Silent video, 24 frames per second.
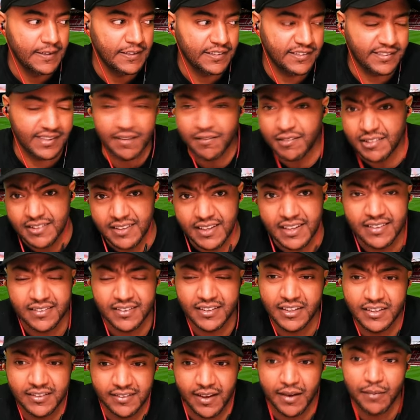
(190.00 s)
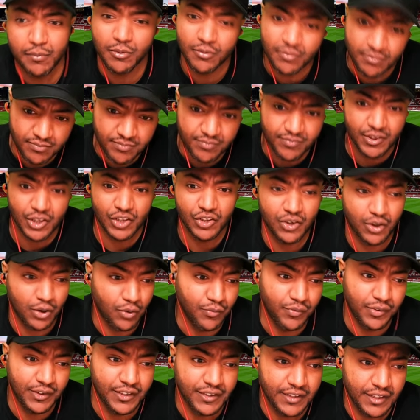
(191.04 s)
Seventies in the table. They
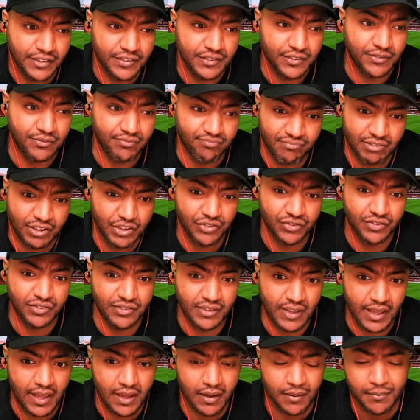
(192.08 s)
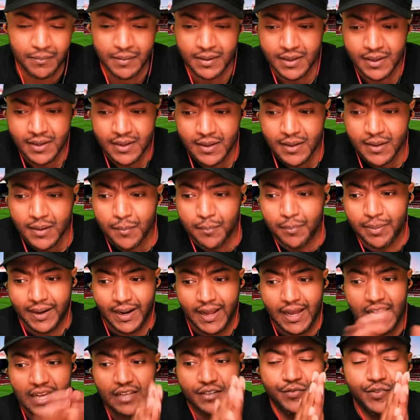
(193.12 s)
hopefully they they should stay up. But
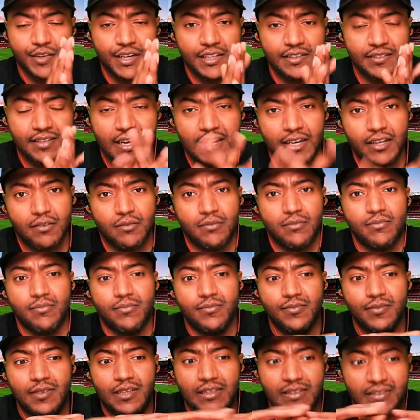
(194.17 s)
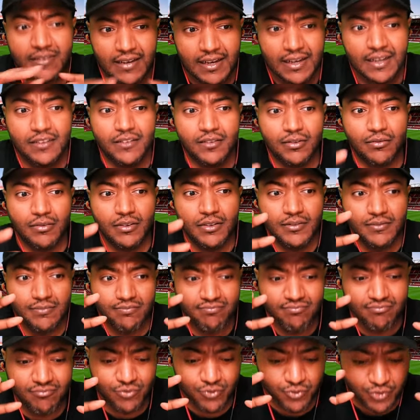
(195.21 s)
as for the title, the title
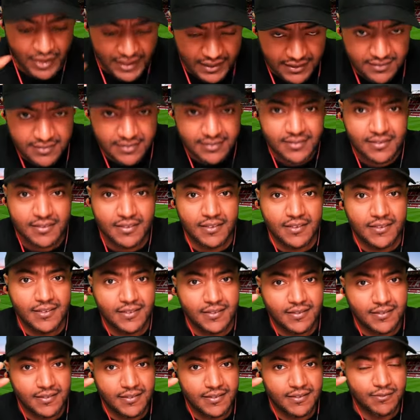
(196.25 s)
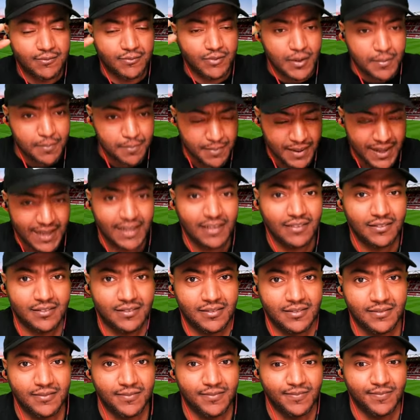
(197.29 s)
race
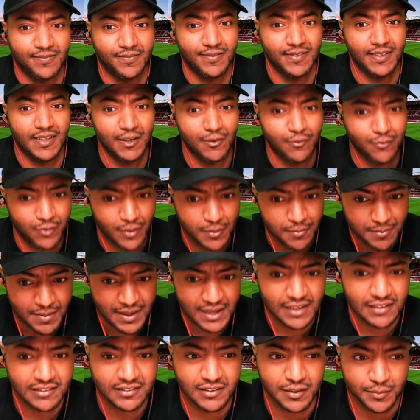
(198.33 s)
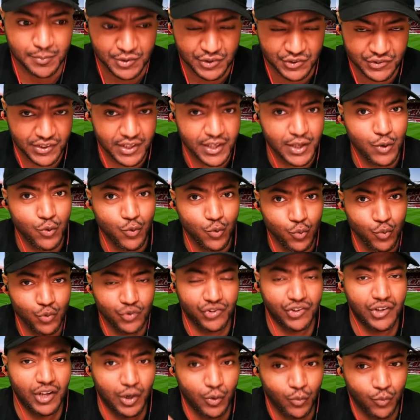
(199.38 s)
remains. It remains to be seen
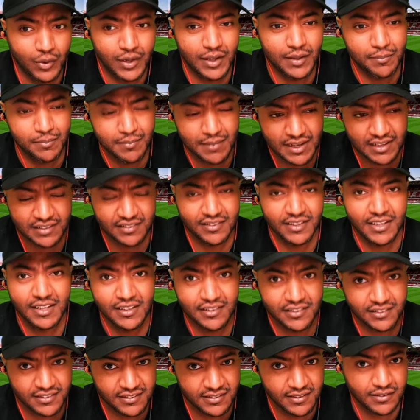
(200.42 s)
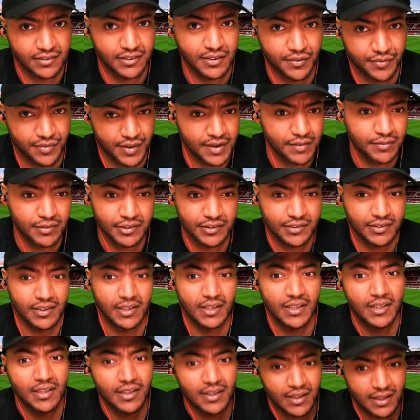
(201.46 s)
who's going to win it. Man City is still the favorites.
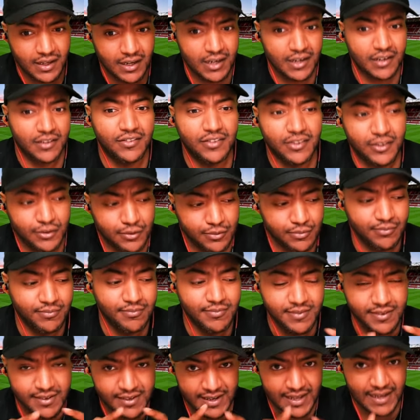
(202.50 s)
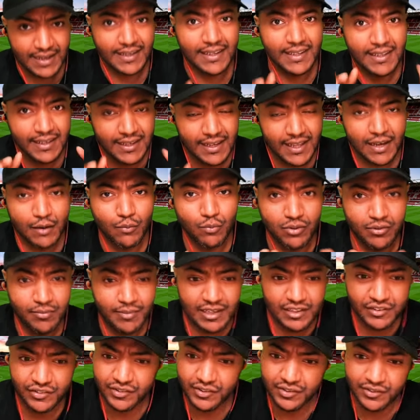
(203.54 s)
Arsenal neck and neck with
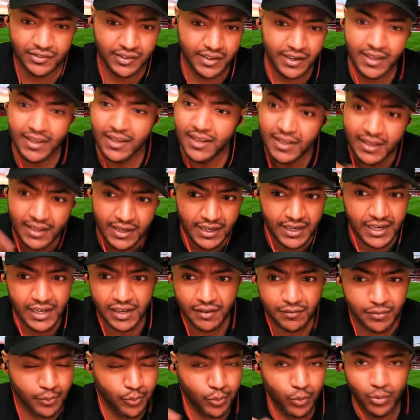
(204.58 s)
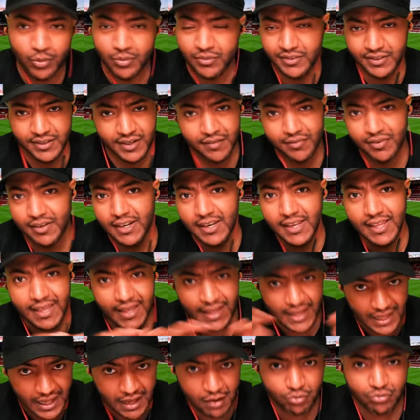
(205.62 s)
Manchester City. Liverpool definitely
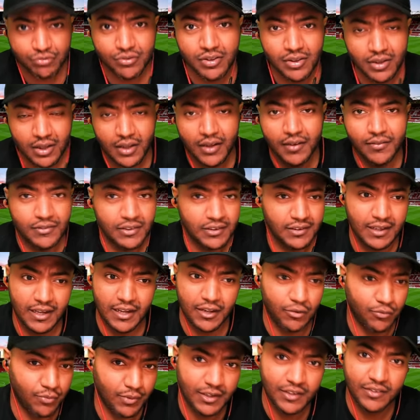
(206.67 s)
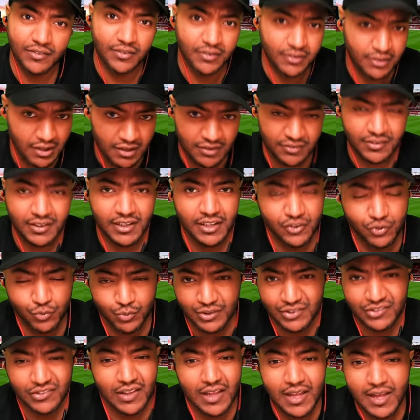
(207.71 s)
out of the title race. Lost against
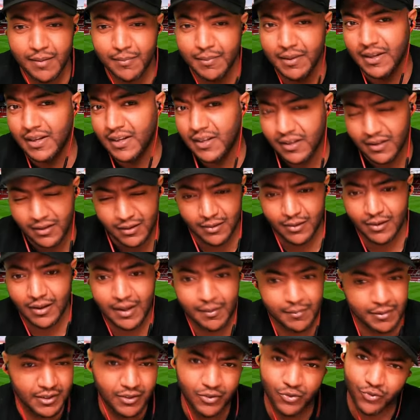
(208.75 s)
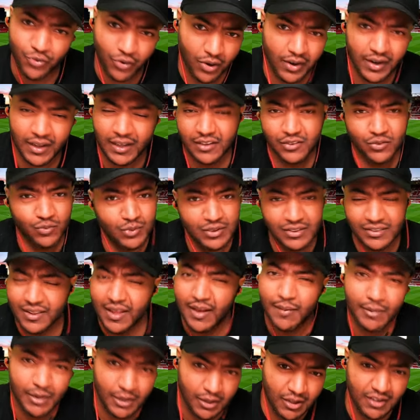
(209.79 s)
West Ham. I mean, drawn against West
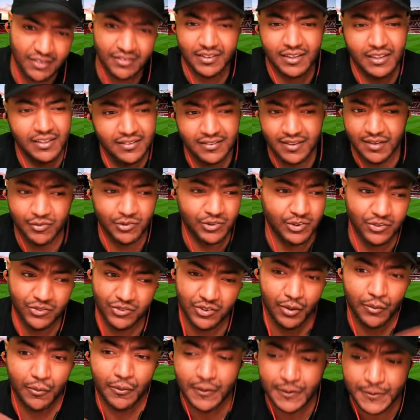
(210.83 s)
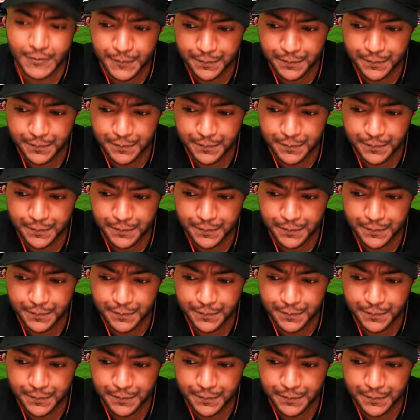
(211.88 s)
Ham and lost against Everton. So